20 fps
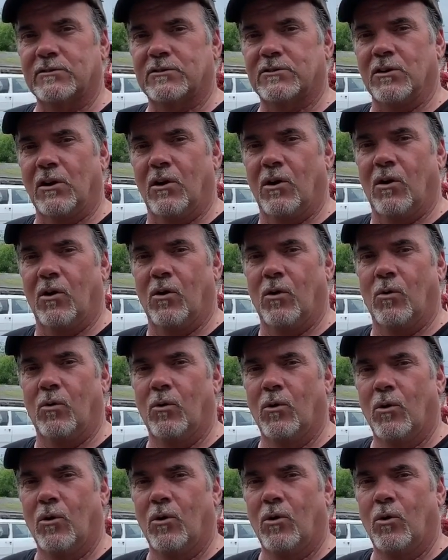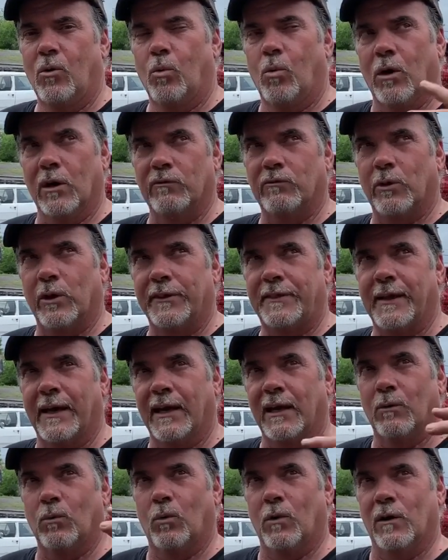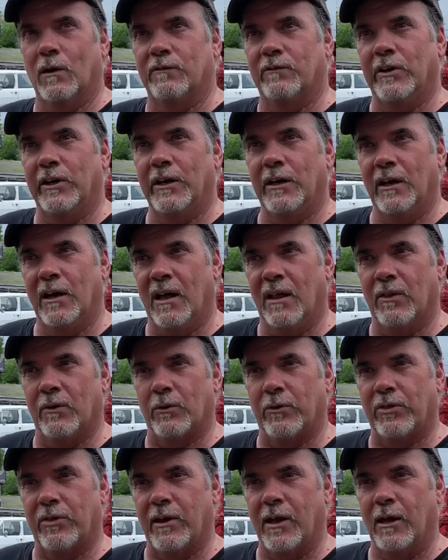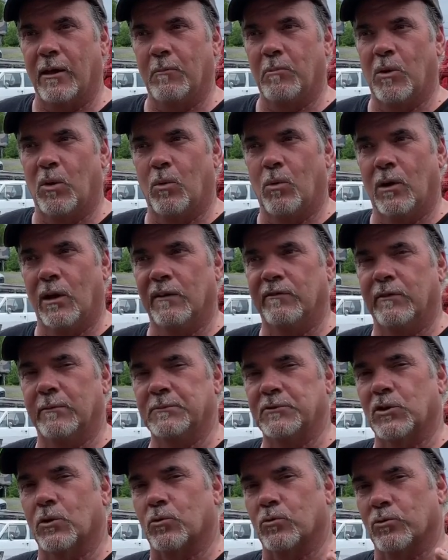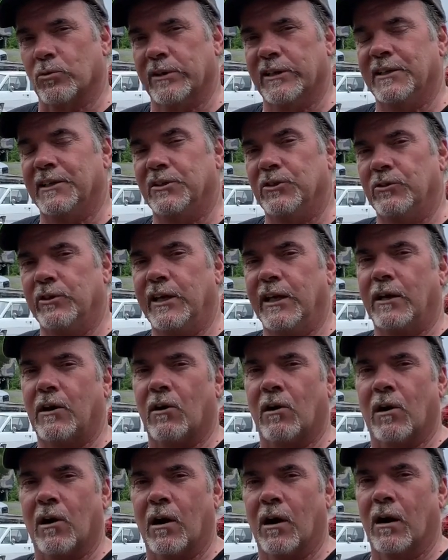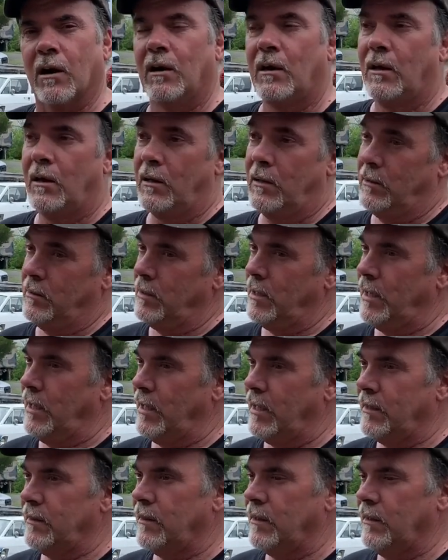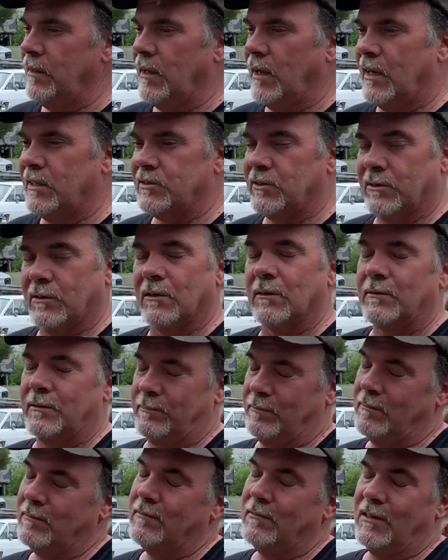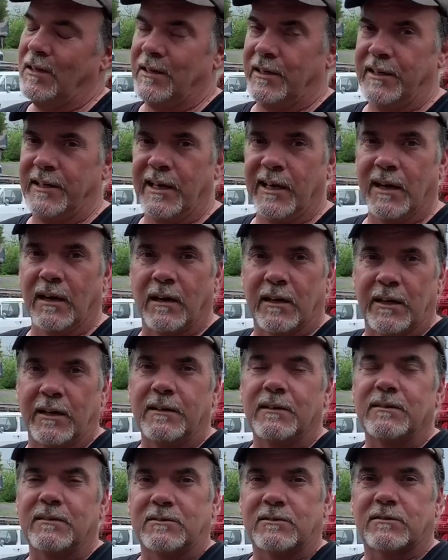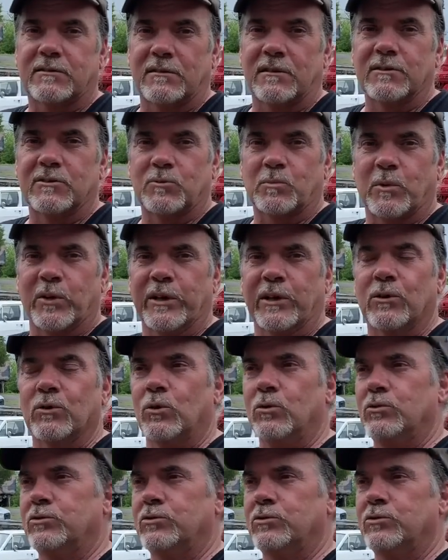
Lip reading: So one of one thing and one of another thing. But one of them's a really unique car that I think you guys are kind of gonna dig on it. It's pretty cool.